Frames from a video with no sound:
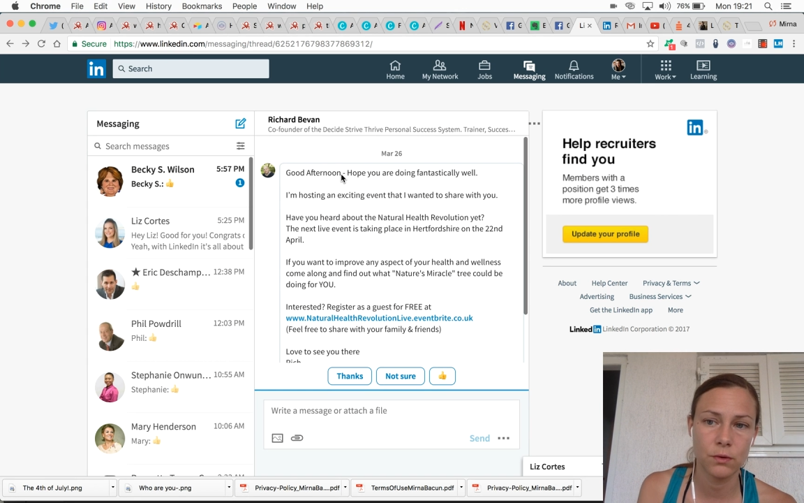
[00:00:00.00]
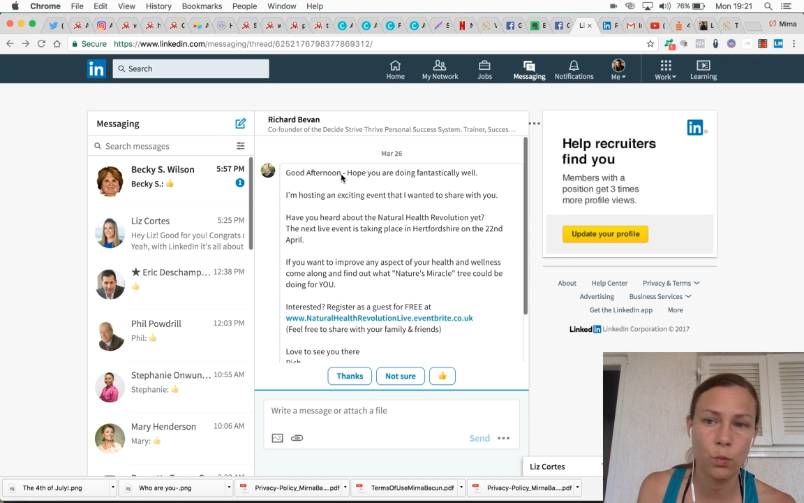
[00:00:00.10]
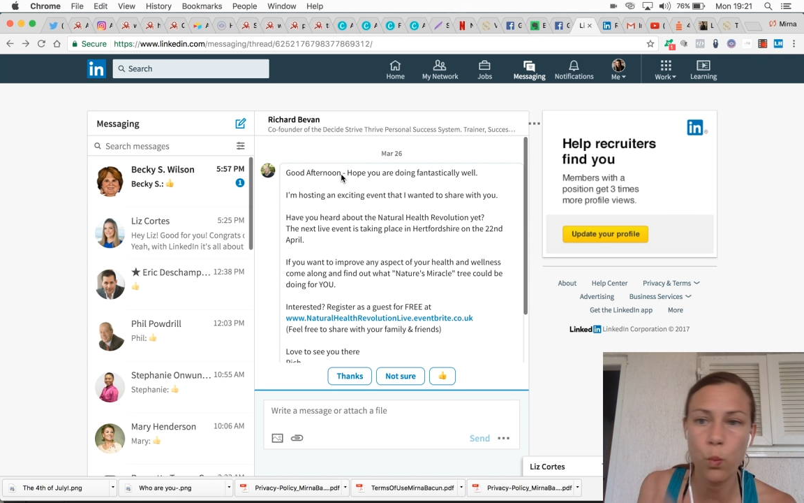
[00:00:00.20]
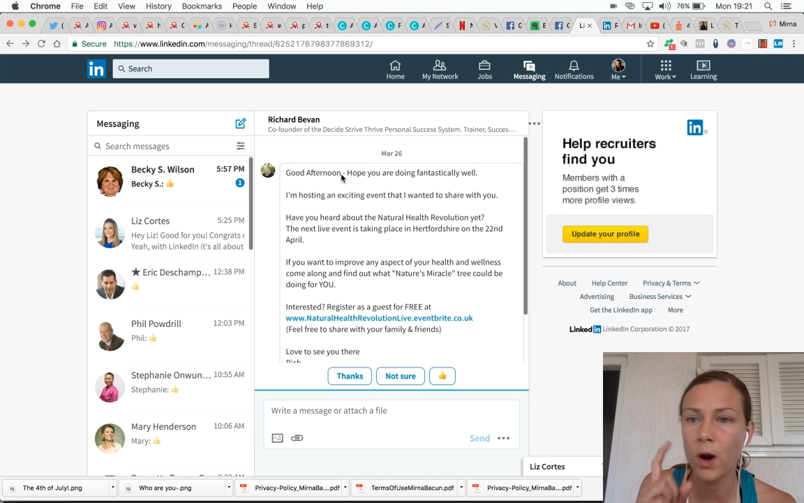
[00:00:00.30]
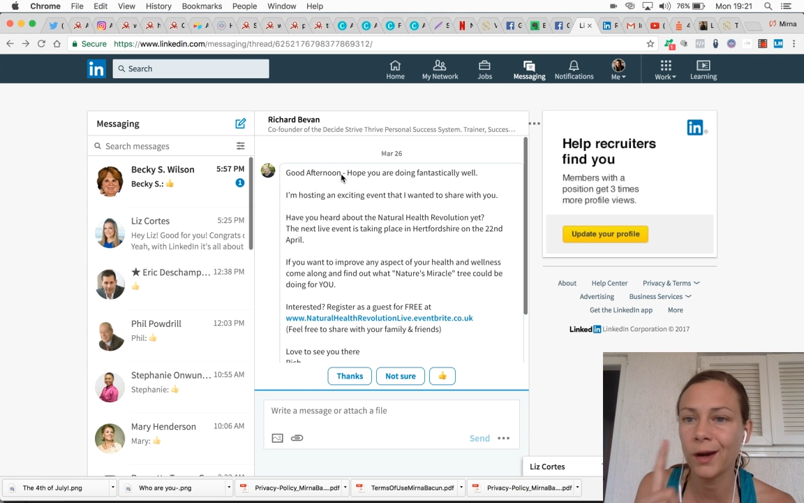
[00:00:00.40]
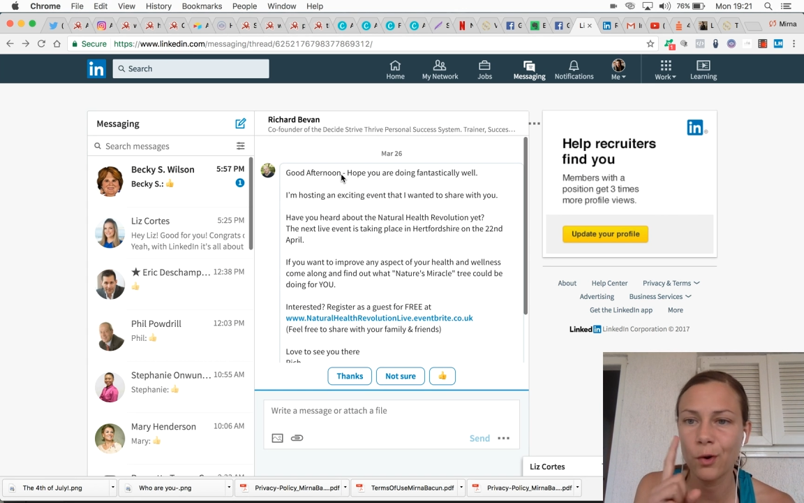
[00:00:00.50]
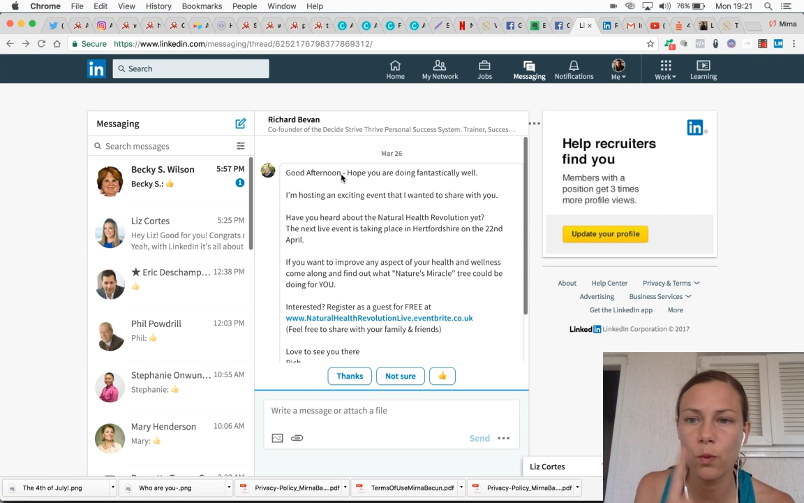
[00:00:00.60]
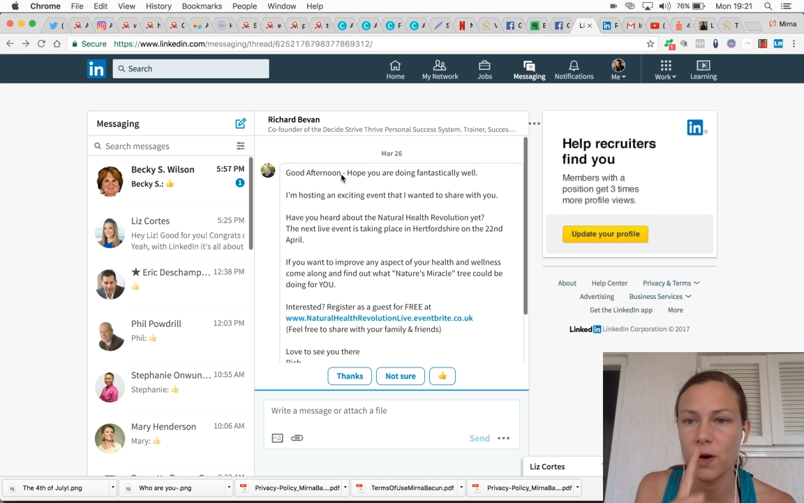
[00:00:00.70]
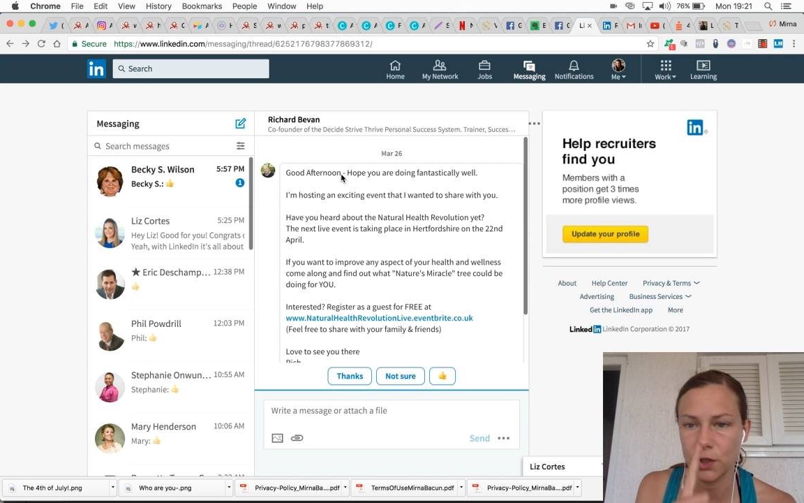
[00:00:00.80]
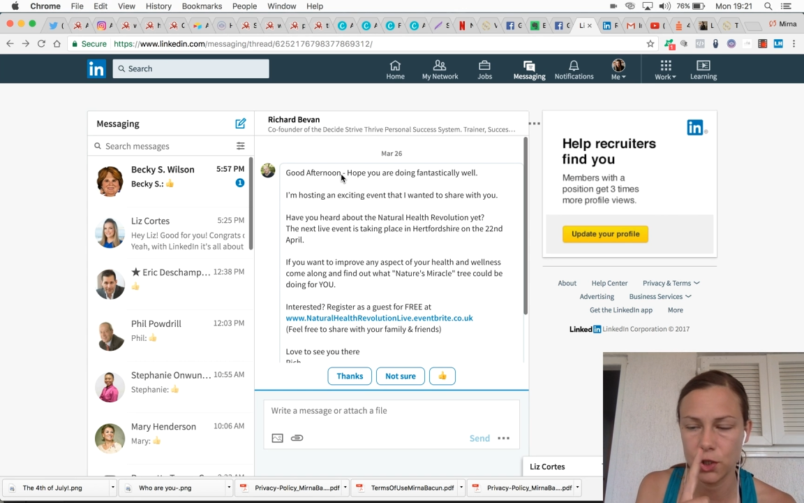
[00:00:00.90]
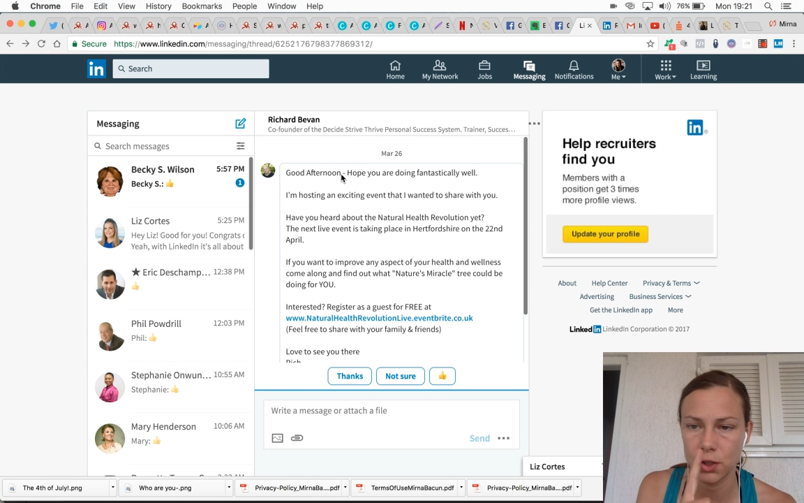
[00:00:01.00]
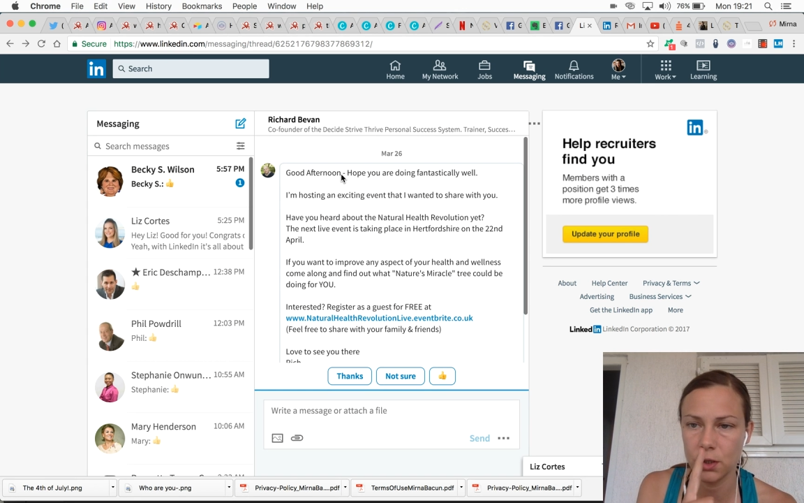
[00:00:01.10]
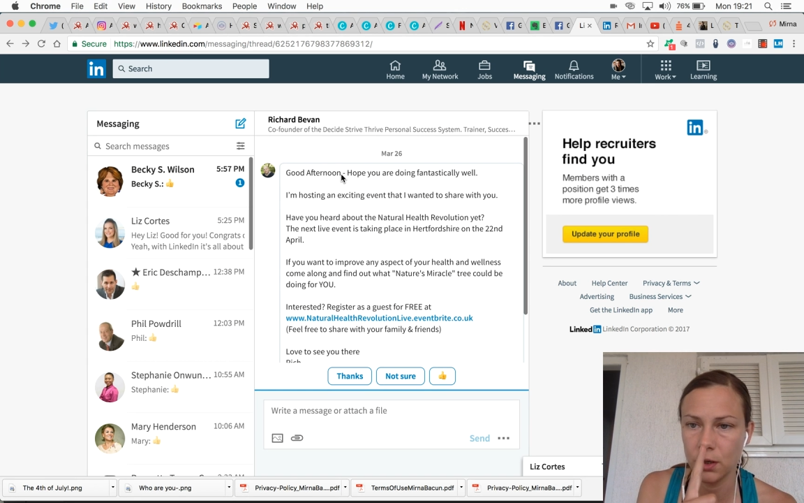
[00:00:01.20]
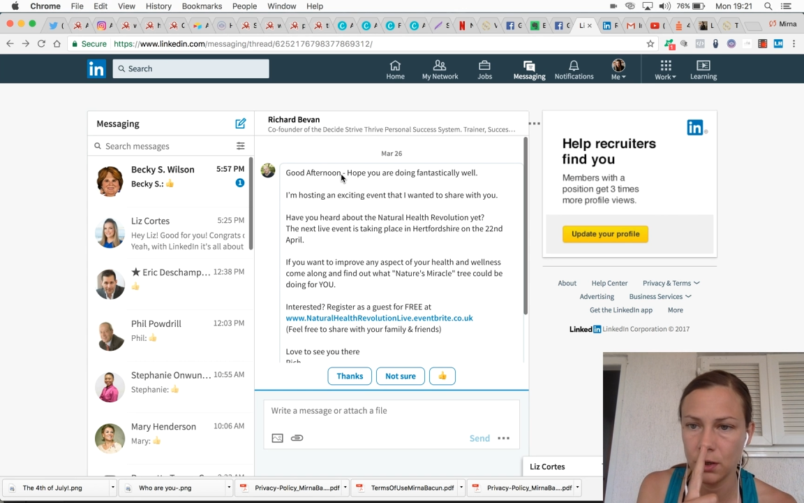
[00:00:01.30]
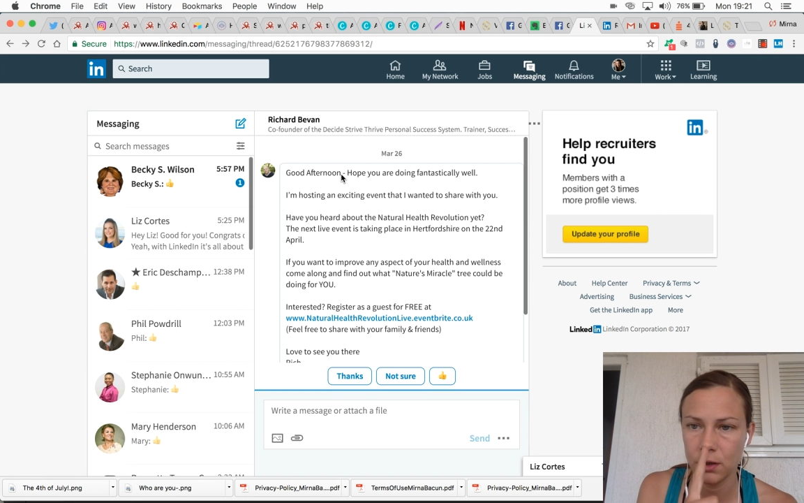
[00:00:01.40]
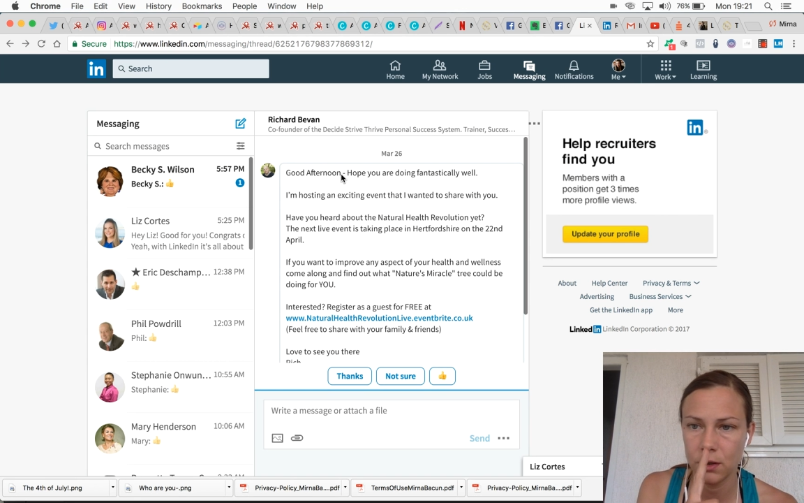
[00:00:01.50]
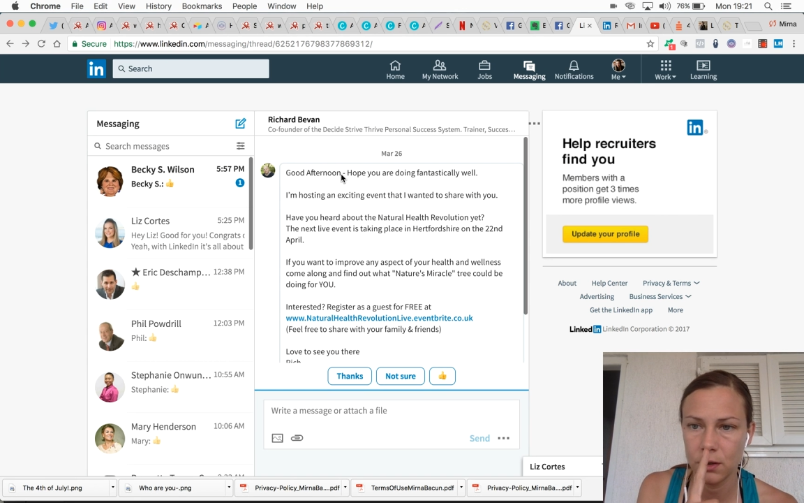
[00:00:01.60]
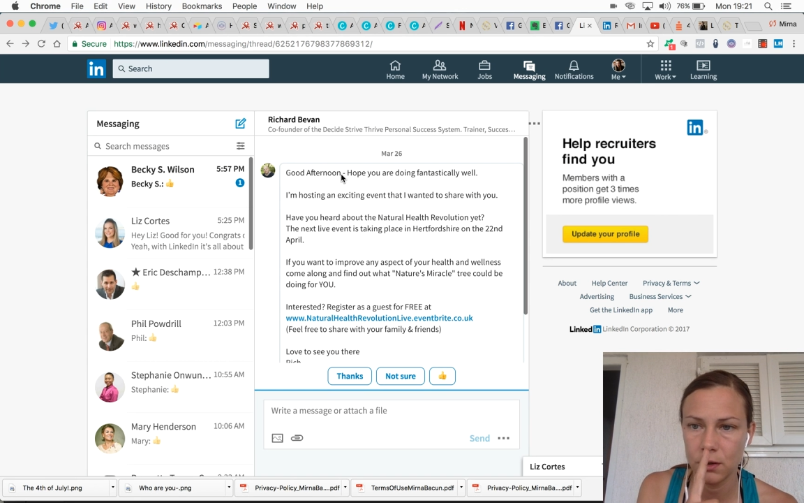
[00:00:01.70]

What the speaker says: one question